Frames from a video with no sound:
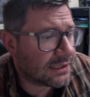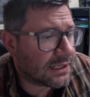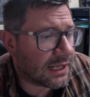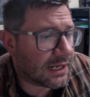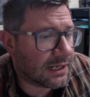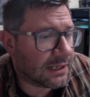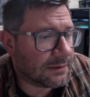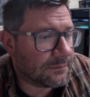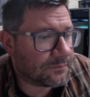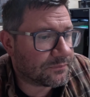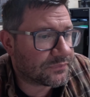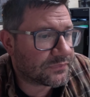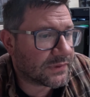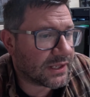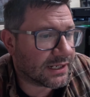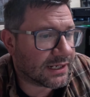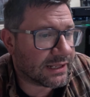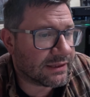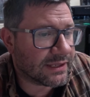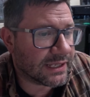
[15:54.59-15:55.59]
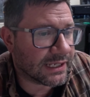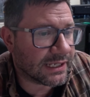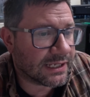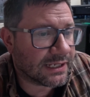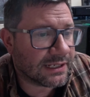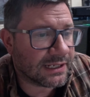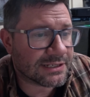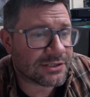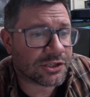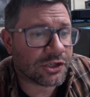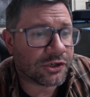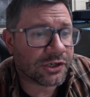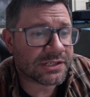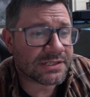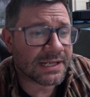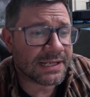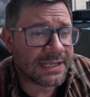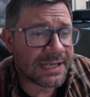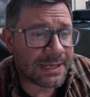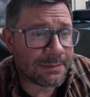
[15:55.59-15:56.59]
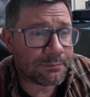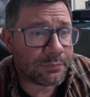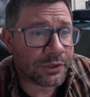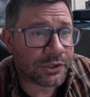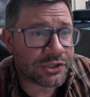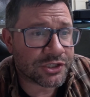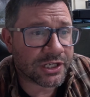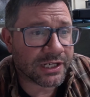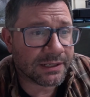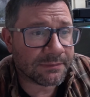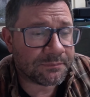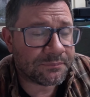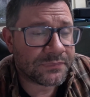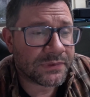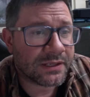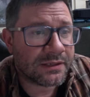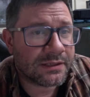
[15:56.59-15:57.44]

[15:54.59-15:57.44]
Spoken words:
And I think as long as I keep pushing,